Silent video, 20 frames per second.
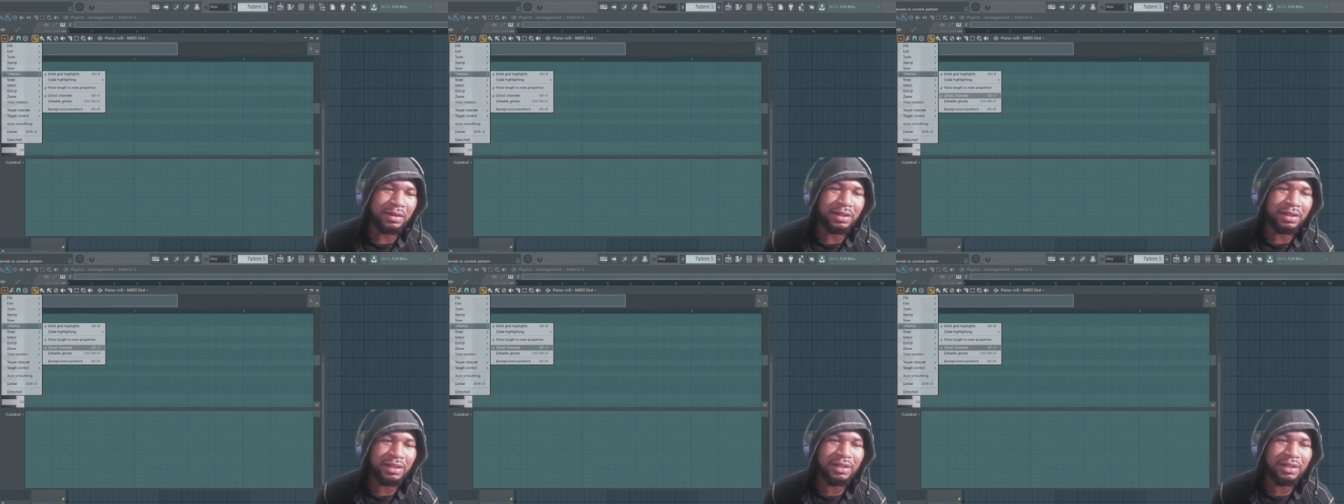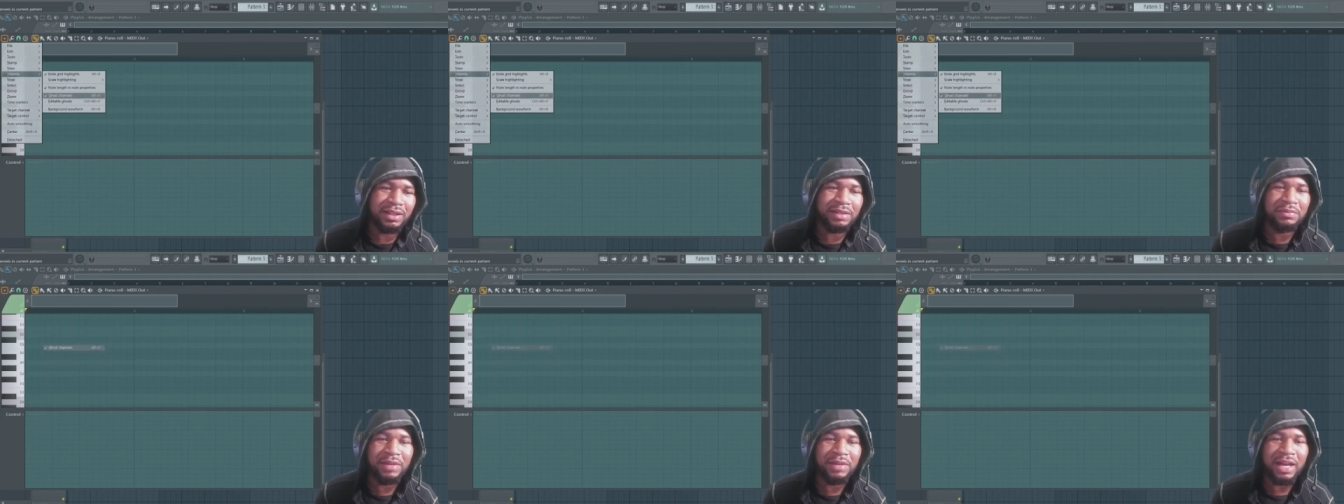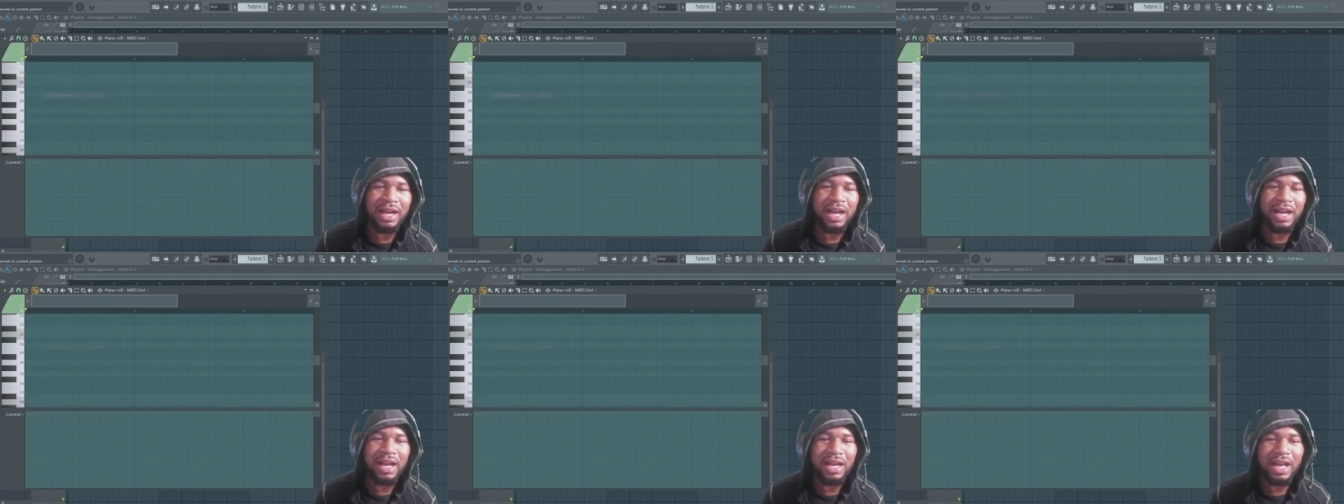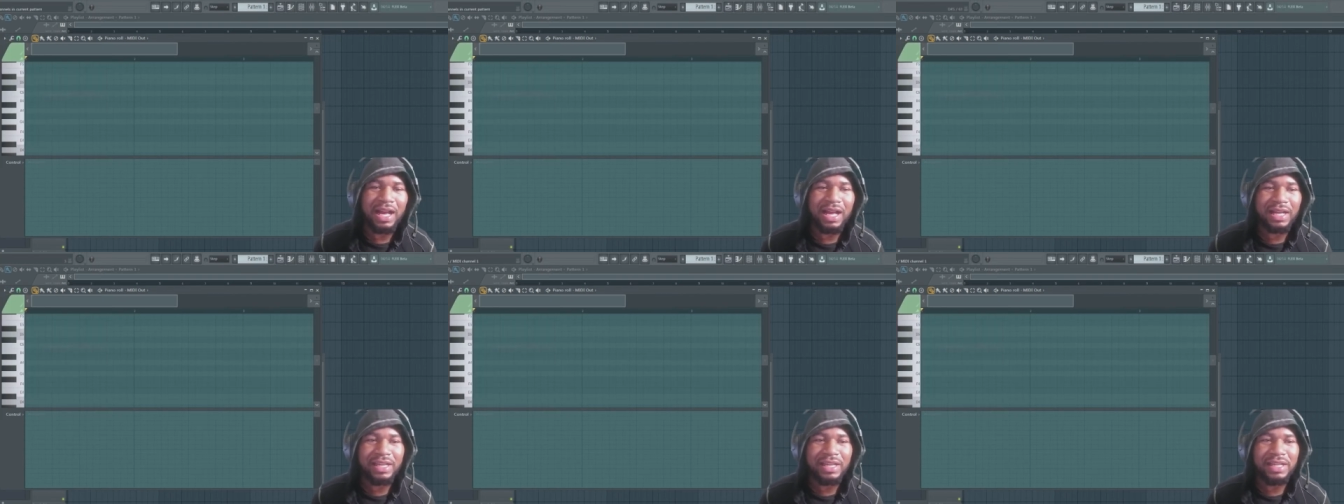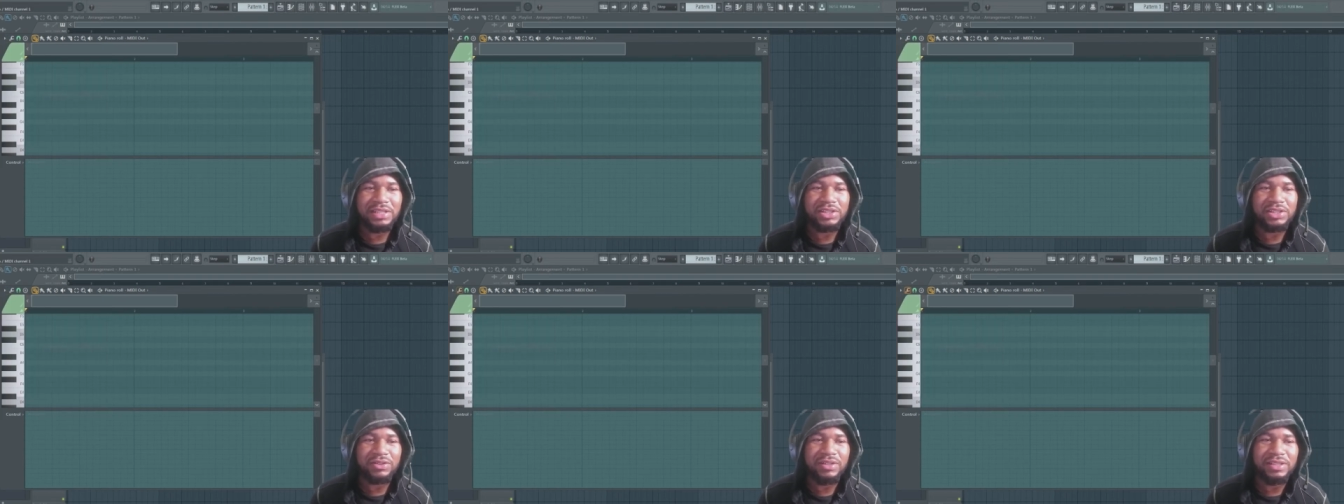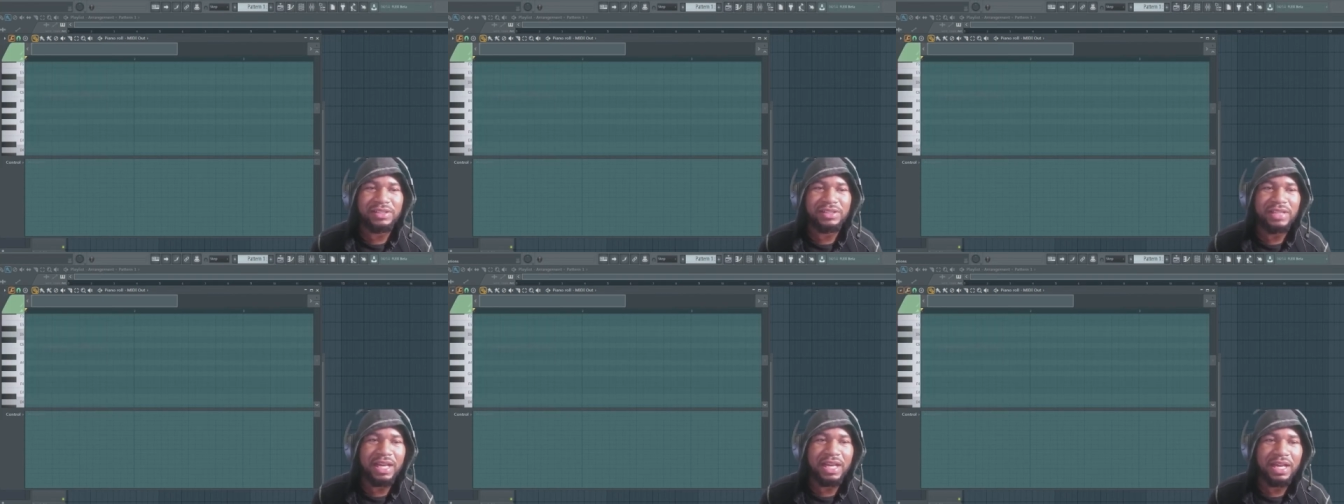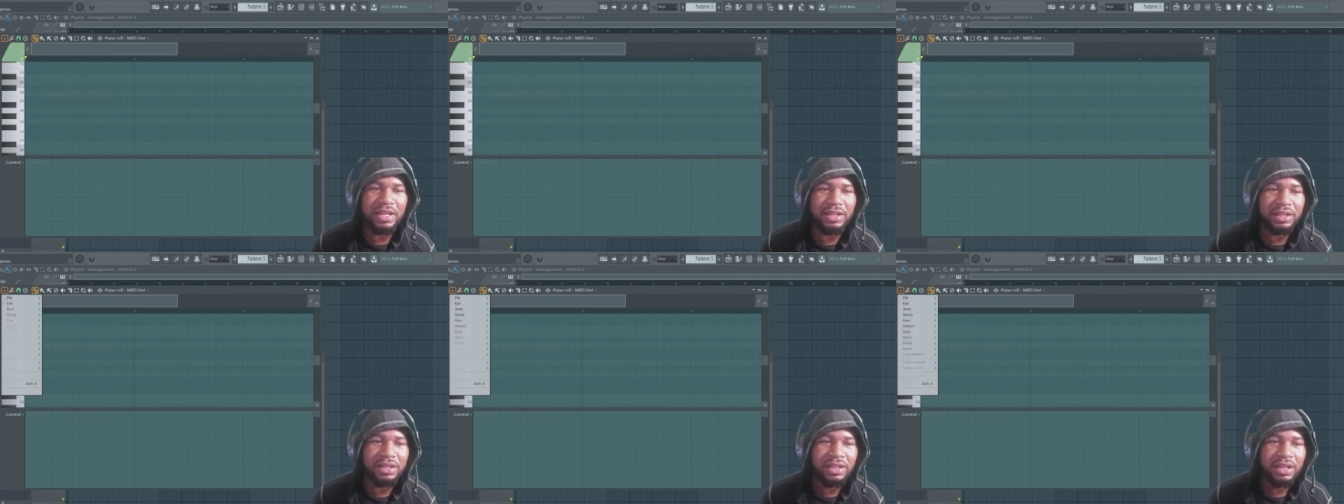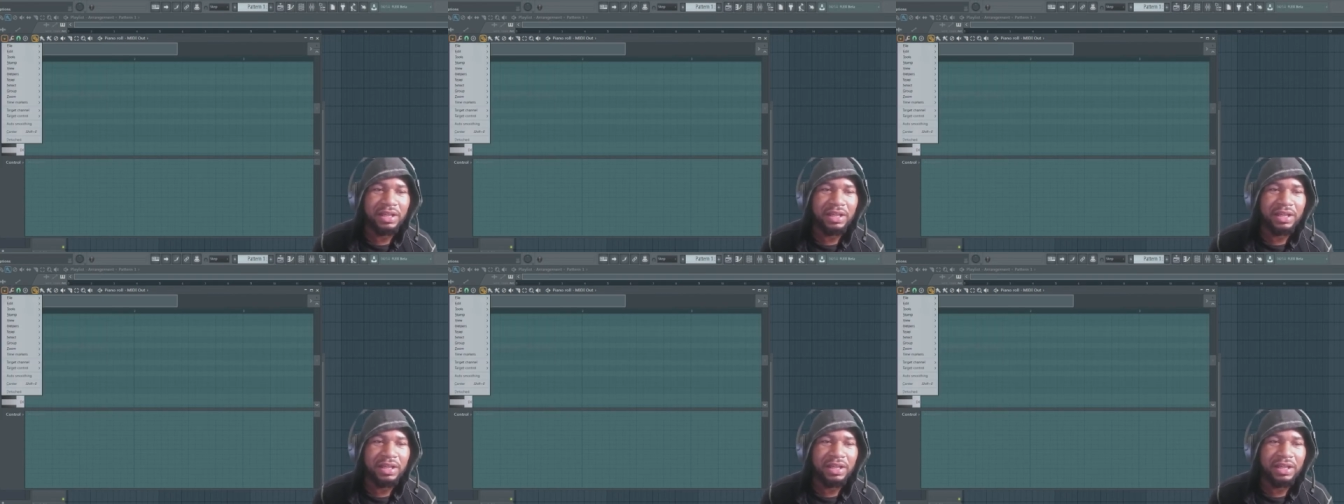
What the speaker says: I can't stress that,